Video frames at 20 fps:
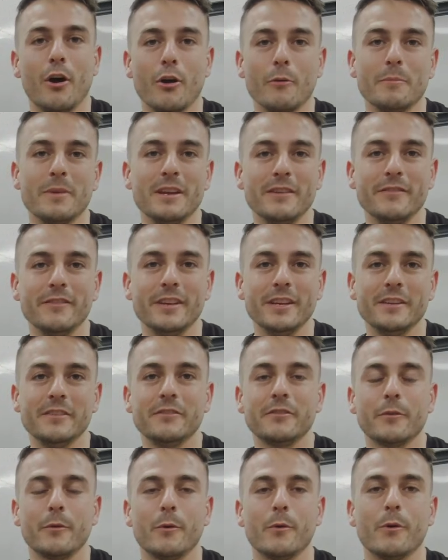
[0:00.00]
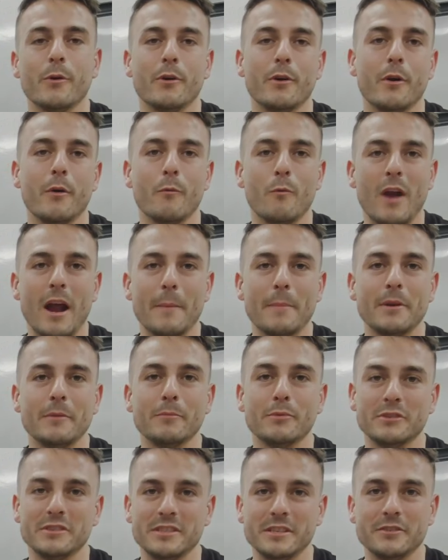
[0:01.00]
RPVs, or Rapid
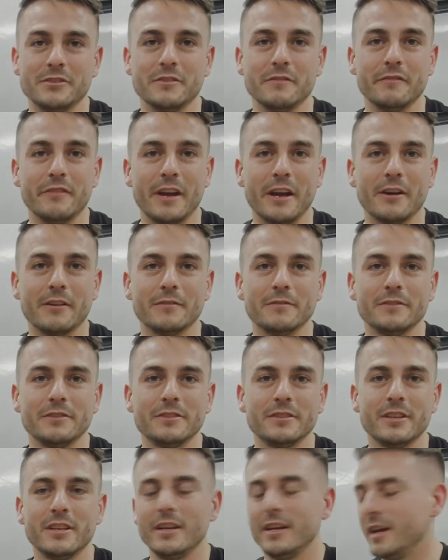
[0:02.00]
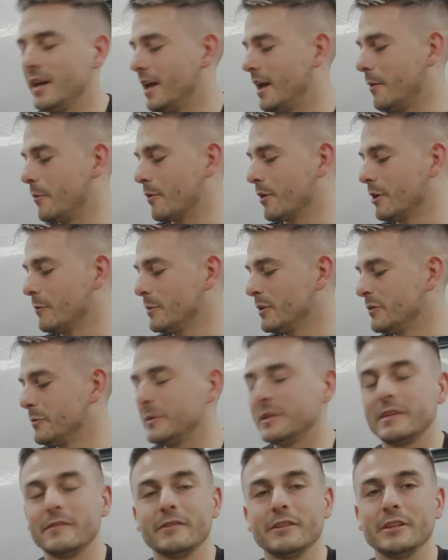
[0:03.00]
Precision Valves, and we're going to be
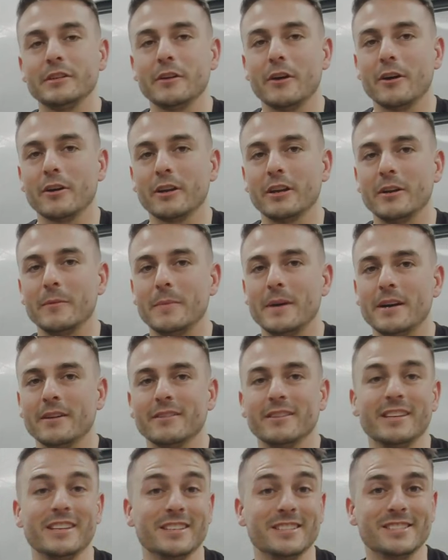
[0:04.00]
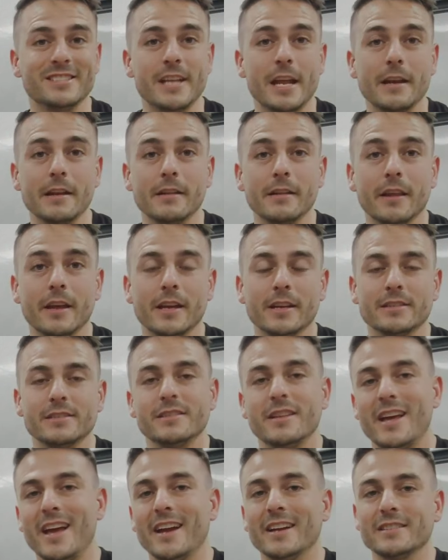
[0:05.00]
specifically talking about the extended lengths,
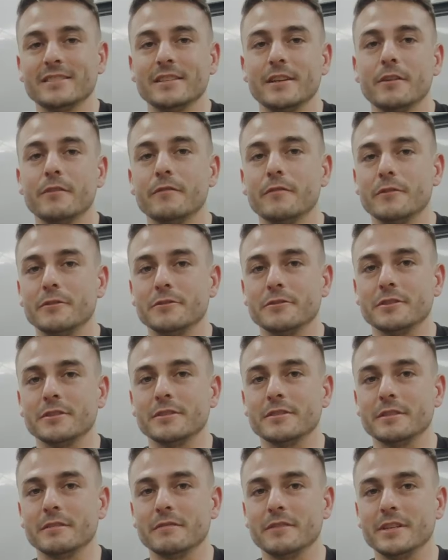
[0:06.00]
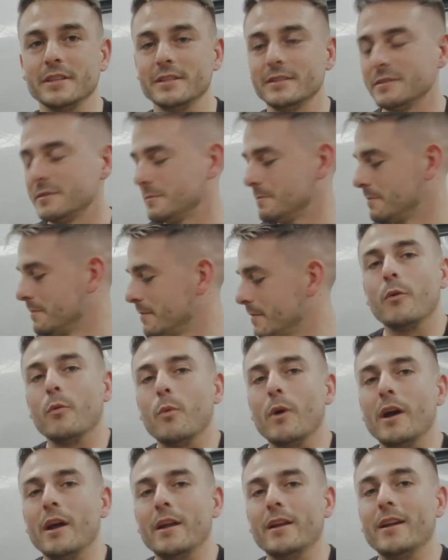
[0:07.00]
the XL versions of these.
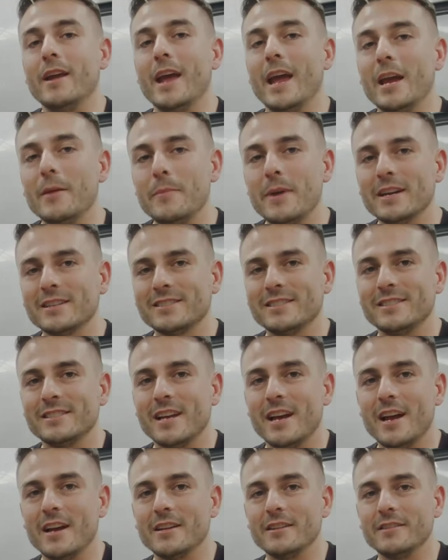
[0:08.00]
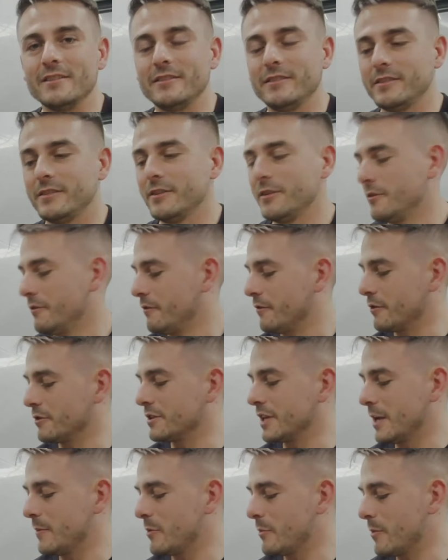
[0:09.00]
When Apex Designs first
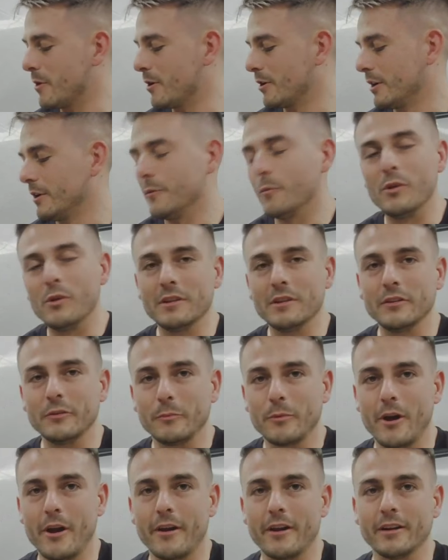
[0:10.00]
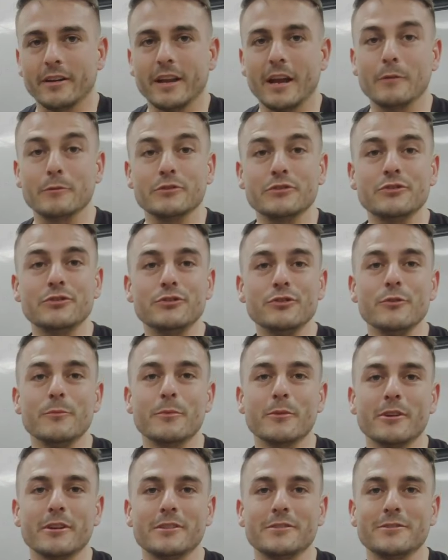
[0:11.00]
came to market with this product, I was
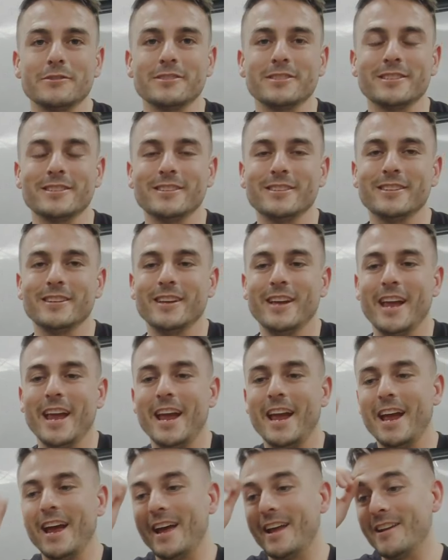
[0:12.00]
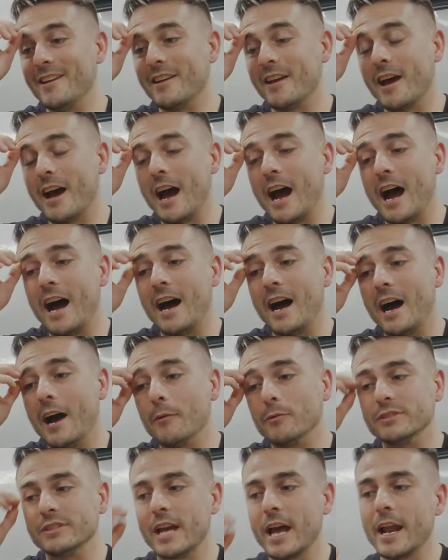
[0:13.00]
super interested, and I
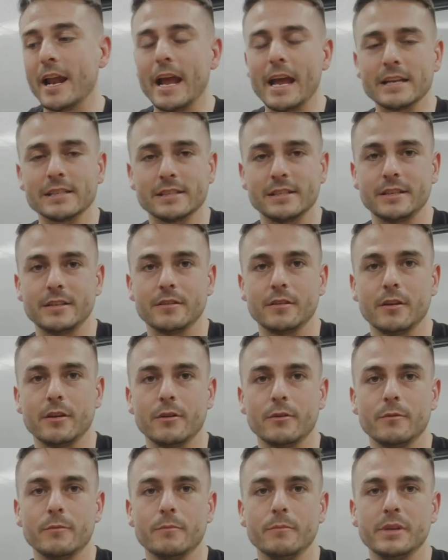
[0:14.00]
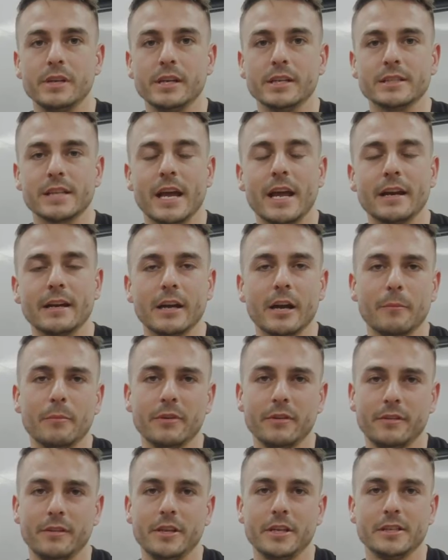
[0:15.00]
was kind of hesitant though, because I had a couple
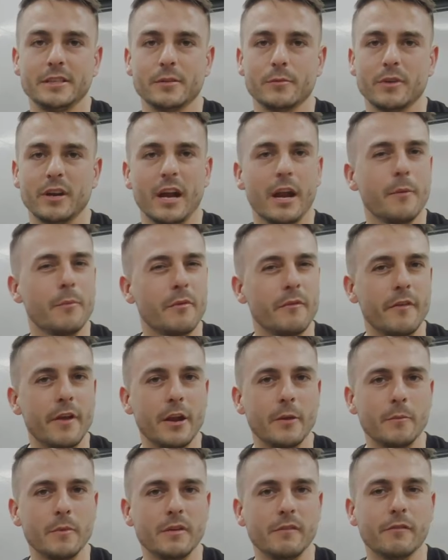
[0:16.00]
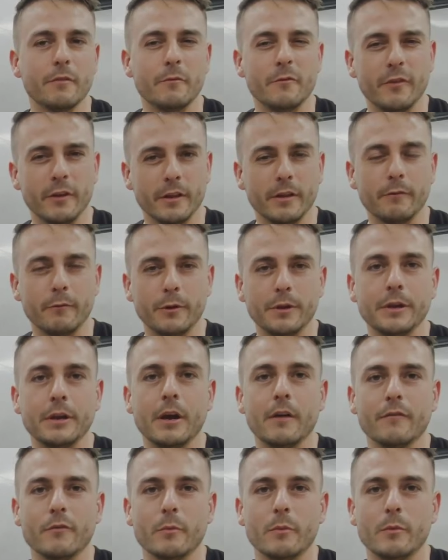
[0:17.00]
of things that were kind of preventing me from feeling really
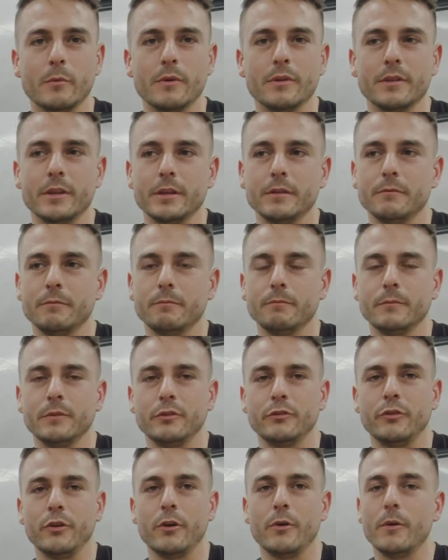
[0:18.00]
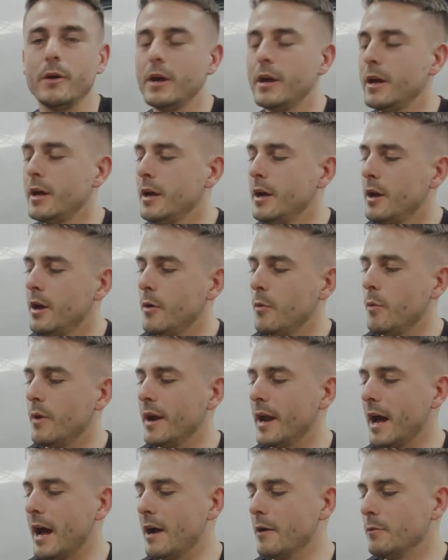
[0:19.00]
comfortable with it. So
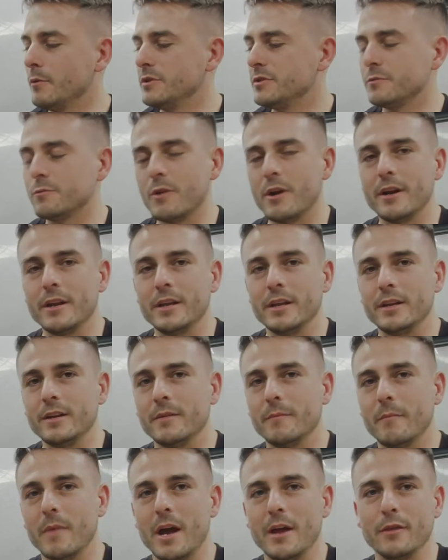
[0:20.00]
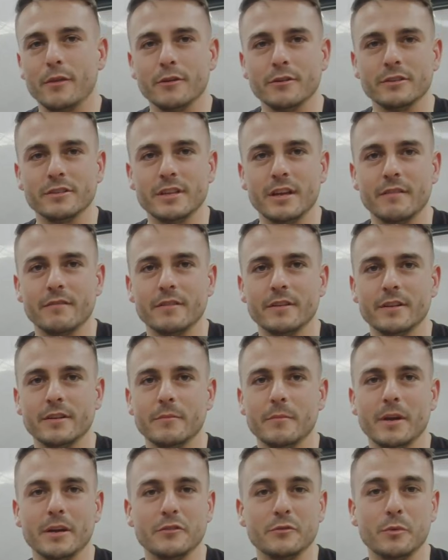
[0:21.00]
when I was running my
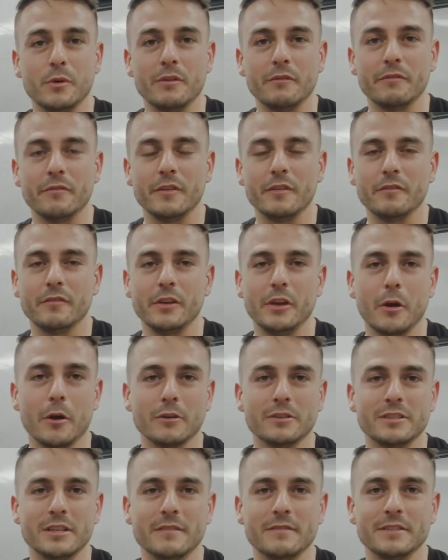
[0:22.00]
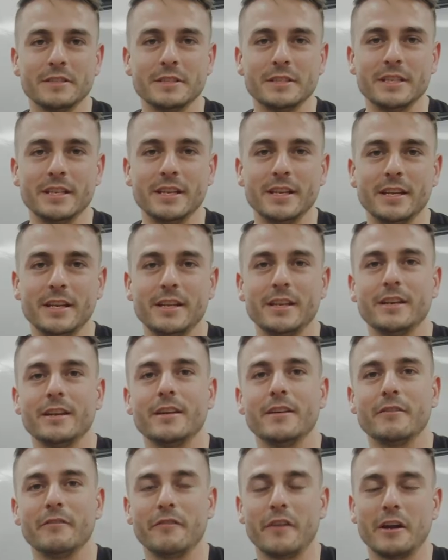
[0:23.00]
37 by 1250
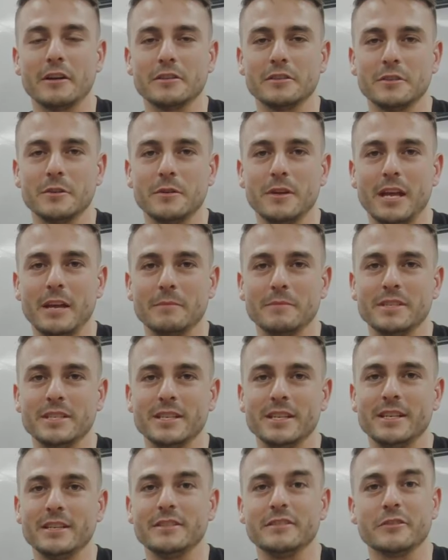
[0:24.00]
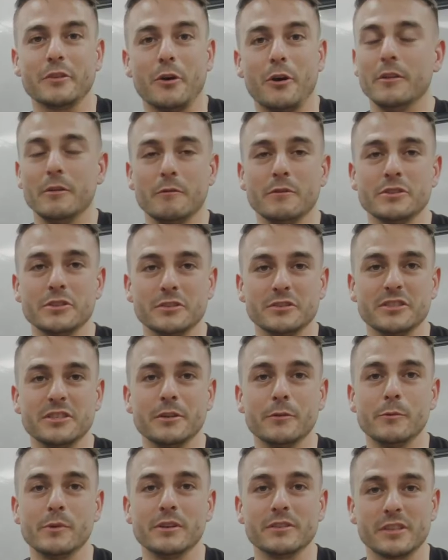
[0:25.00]
R17 Firestone MTs on the original
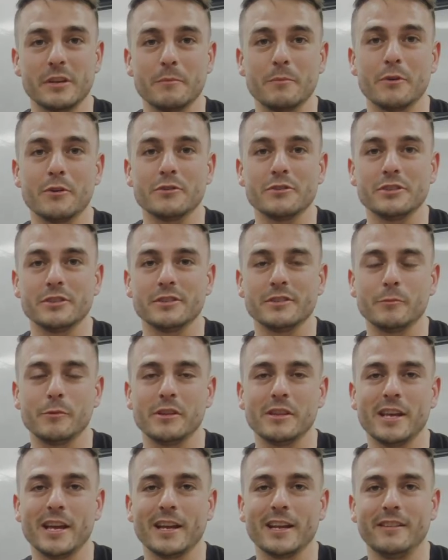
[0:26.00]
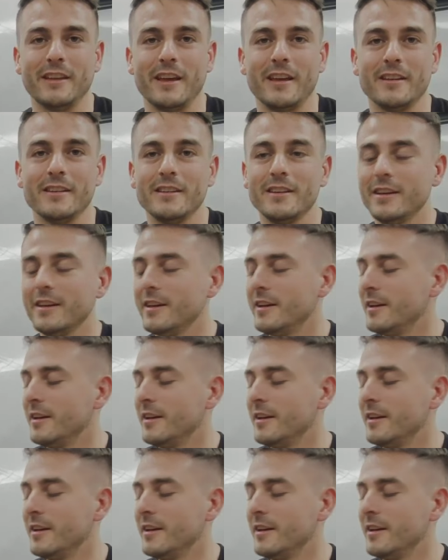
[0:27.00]
steel wheels I purchased with that set,